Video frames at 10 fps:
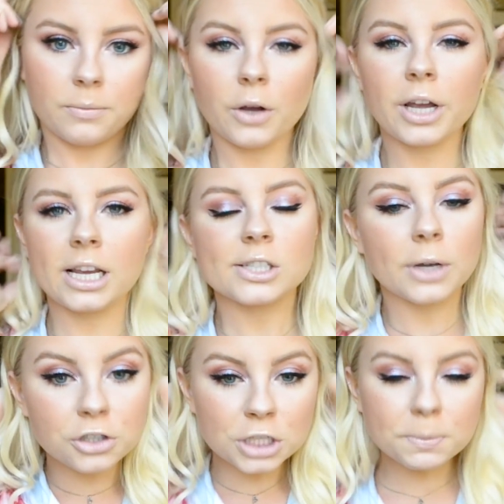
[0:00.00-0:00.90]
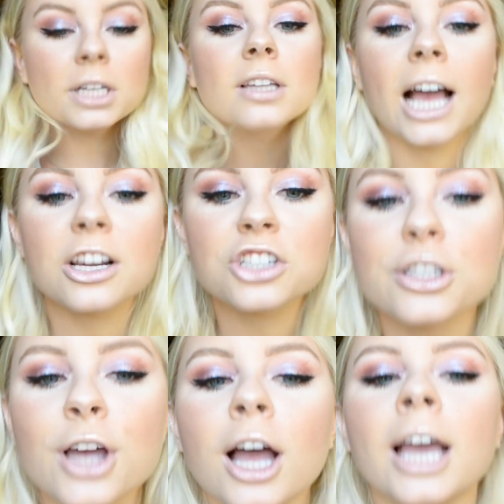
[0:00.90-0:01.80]
Okay, so I just put the
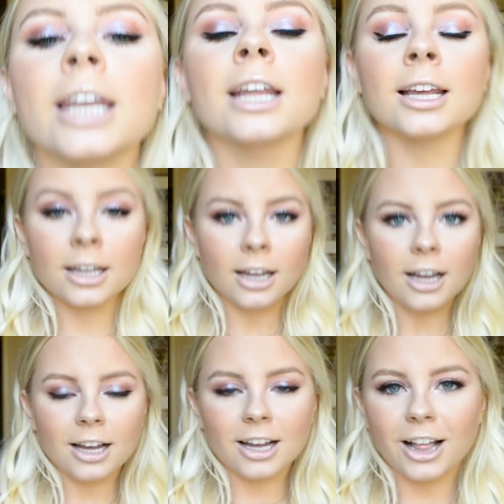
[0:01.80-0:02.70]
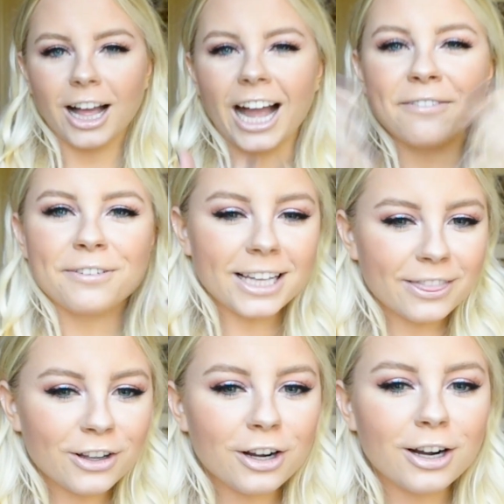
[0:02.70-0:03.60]
lashes on. I feel
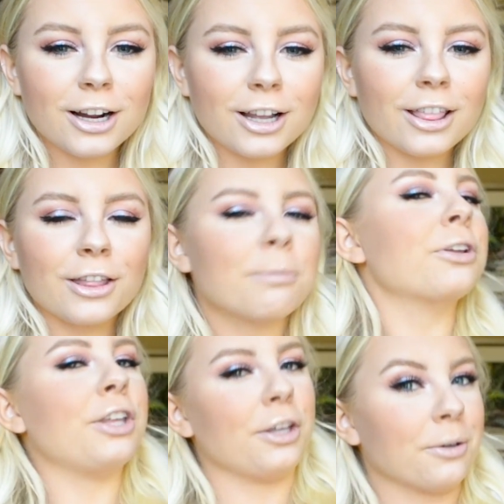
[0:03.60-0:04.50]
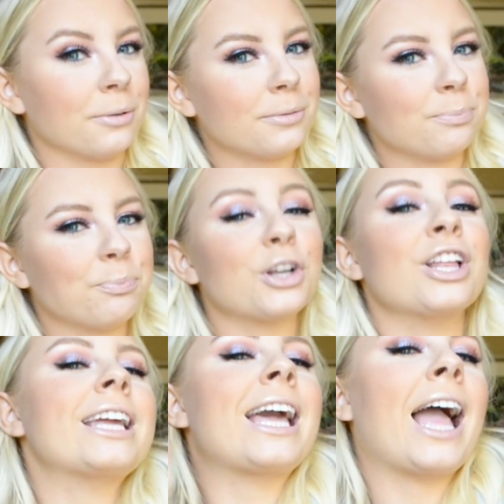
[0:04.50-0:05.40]
like they're cute. They're
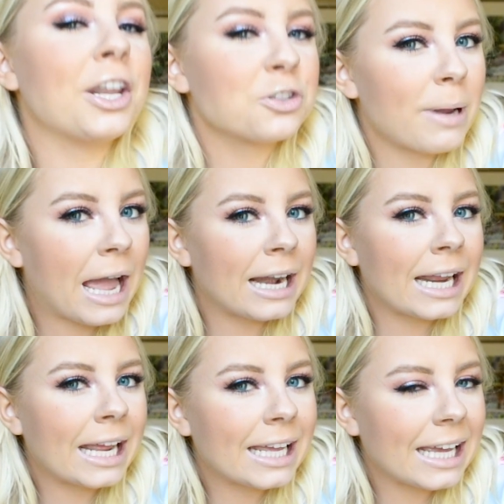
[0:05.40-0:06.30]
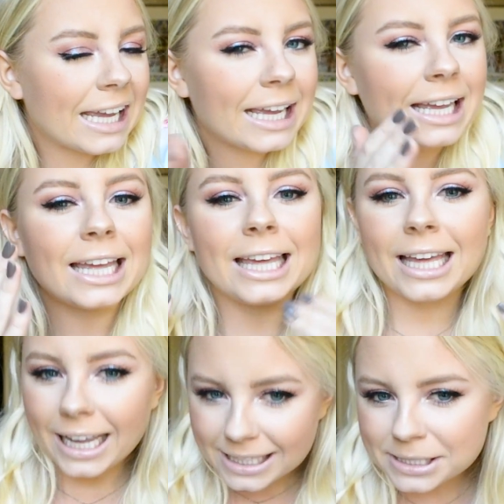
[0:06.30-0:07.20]
like kind of dramatic.
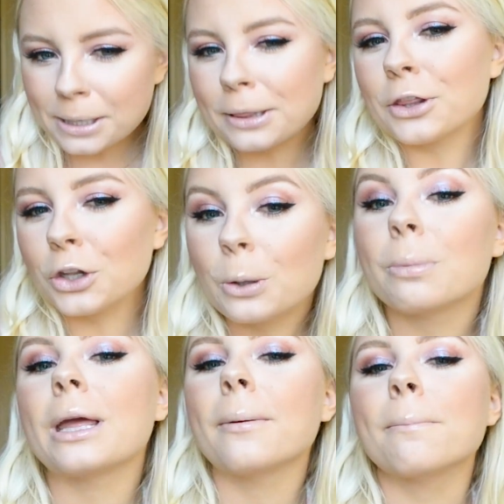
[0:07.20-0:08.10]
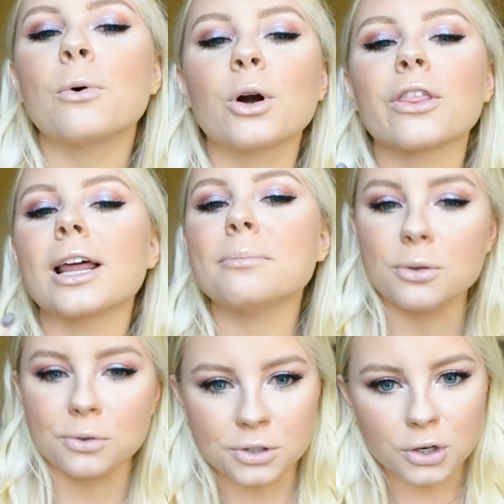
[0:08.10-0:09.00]
It's a little bit more than I'm
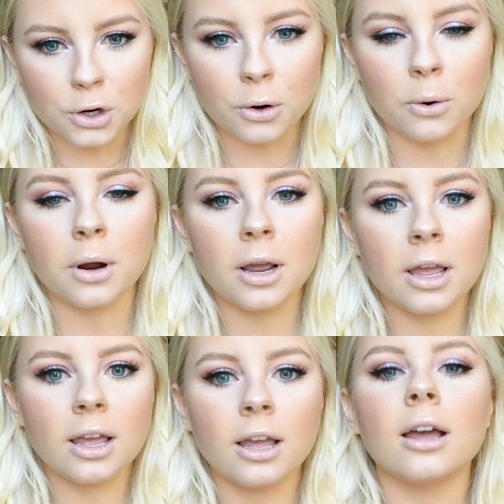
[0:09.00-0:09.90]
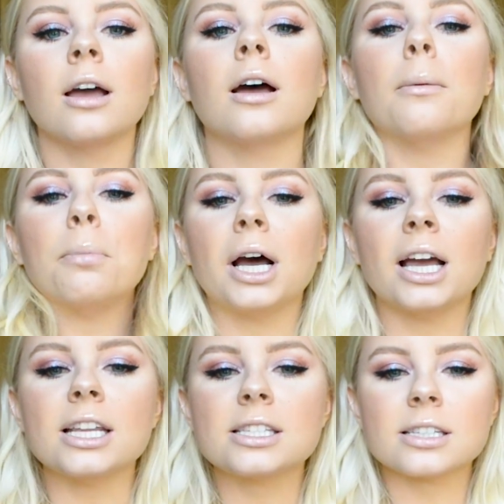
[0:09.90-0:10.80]
used to,
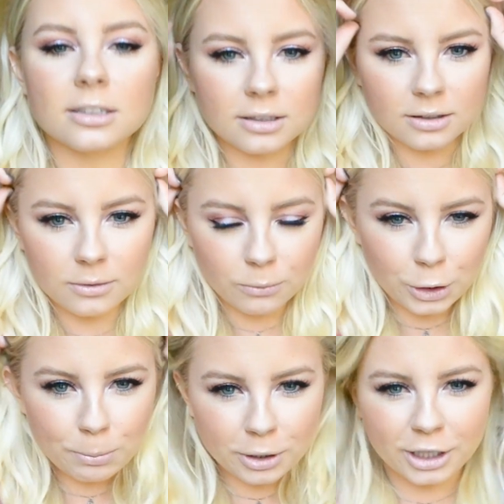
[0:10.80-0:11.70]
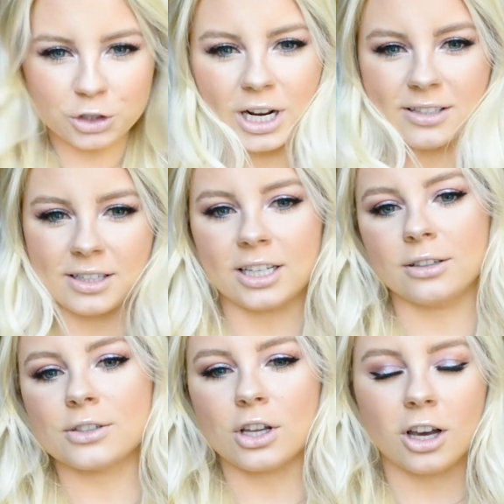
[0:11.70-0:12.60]
but when you put a dress and
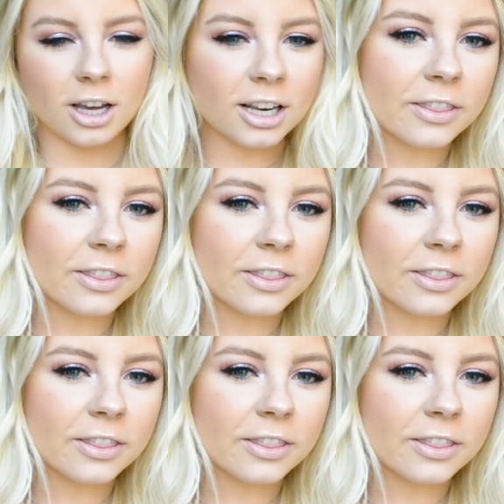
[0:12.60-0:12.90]
heels on